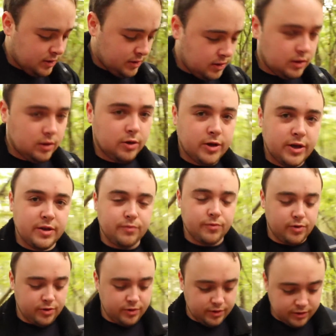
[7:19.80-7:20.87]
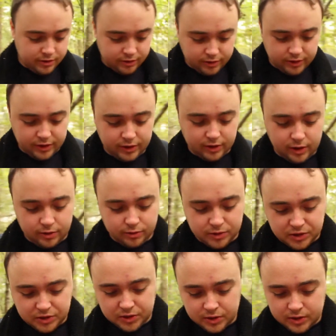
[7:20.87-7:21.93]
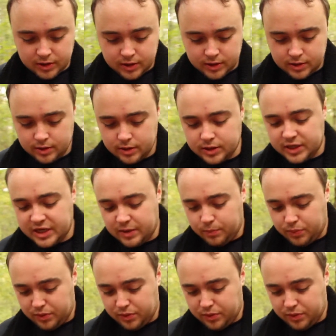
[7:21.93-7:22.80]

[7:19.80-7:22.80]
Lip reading: looking close and deep.